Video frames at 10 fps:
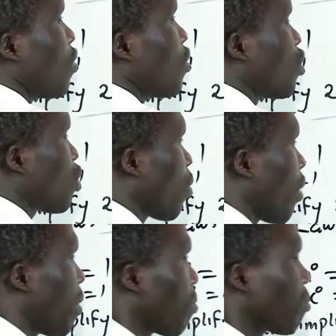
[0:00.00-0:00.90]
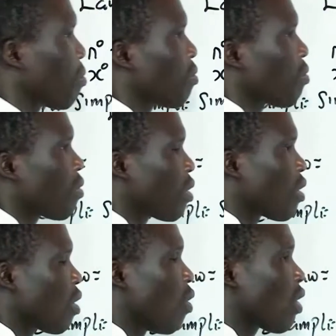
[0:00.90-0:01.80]
squared.
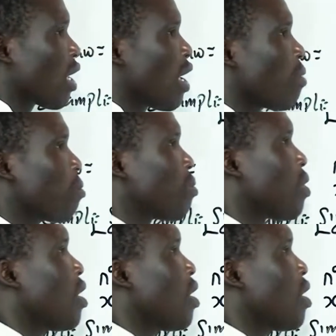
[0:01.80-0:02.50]
Okay,